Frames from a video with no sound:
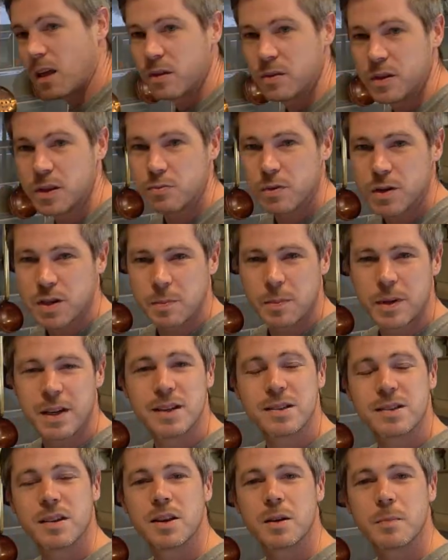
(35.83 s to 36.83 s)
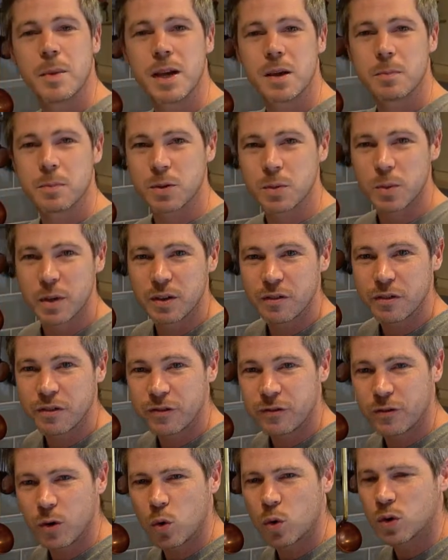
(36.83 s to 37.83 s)
This recipe is going to make between
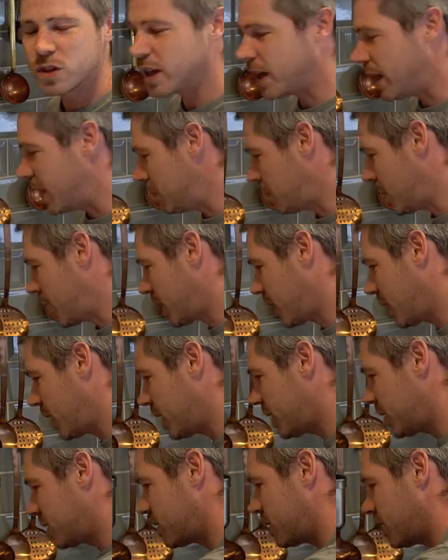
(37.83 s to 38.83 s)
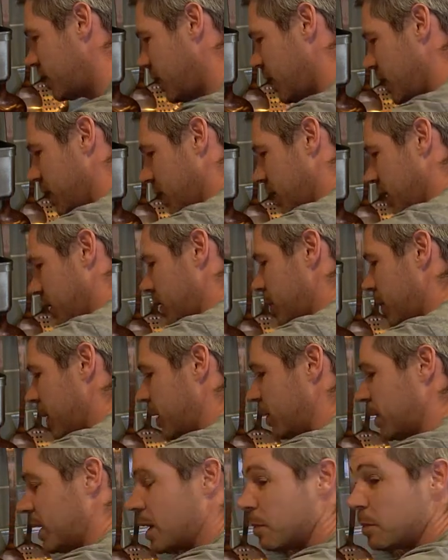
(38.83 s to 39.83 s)
4 to 8 pancakes,
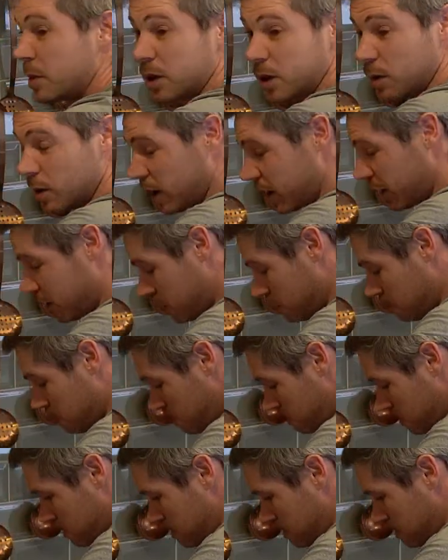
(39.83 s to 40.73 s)
depending on how big you like them.